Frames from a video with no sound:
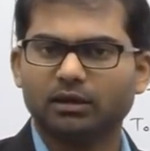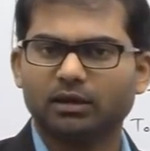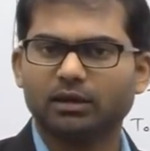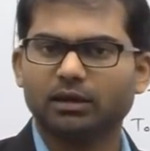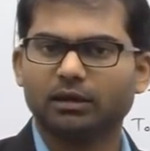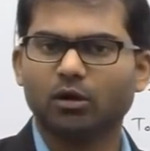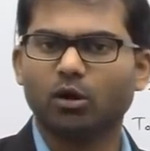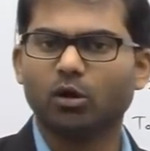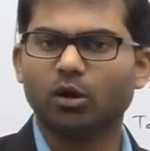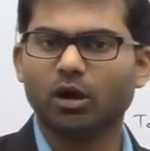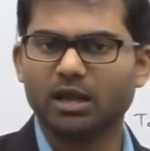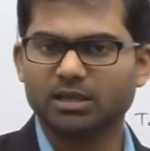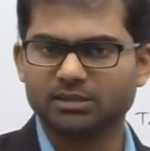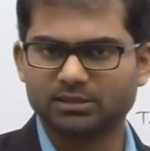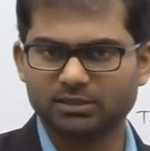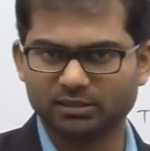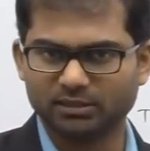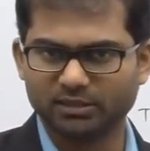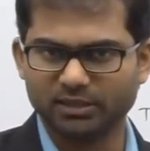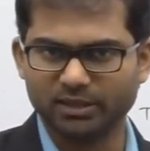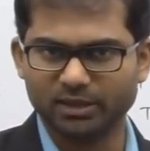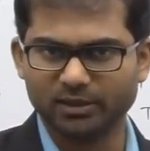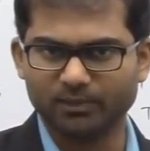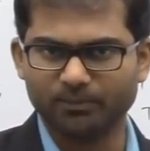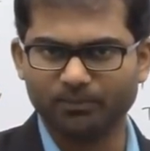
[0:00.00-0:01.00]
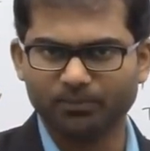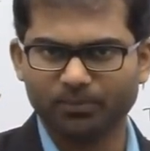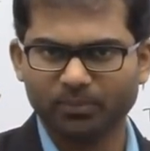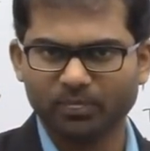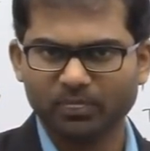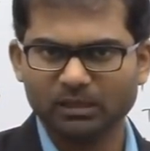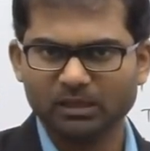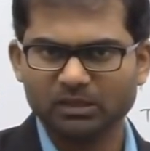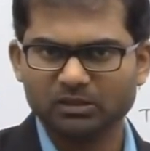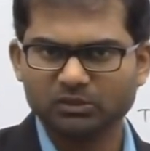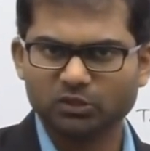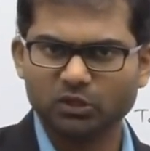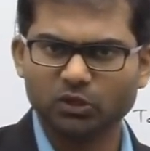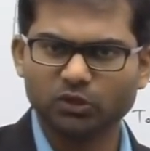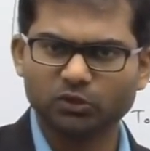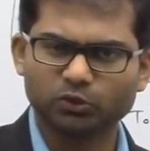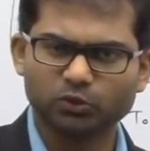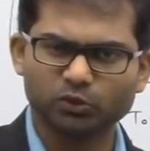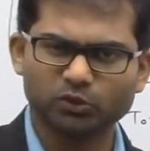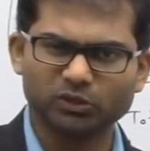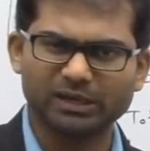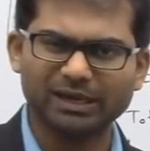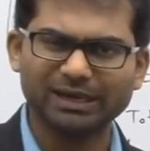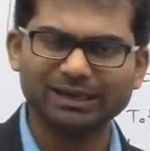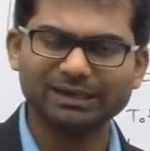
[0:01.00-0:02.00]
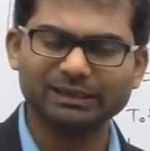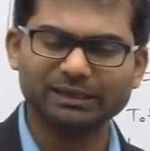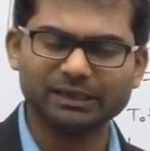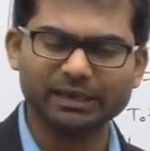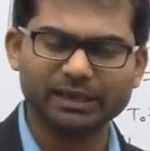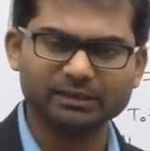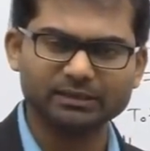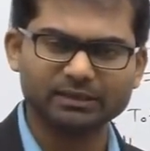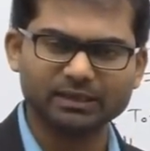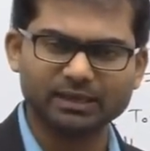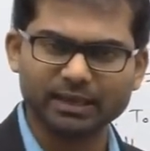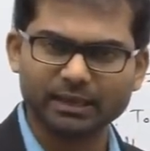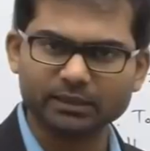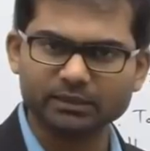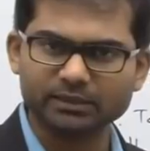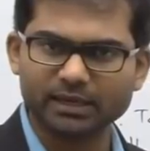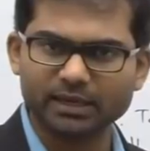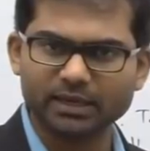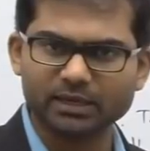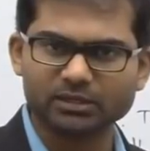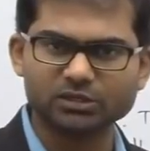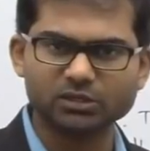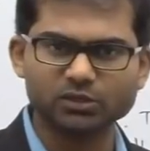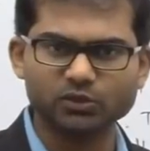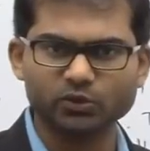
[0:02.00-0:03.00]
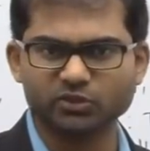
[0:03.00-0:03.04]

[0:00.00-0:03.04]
wrong answer there. So to take the correct direction,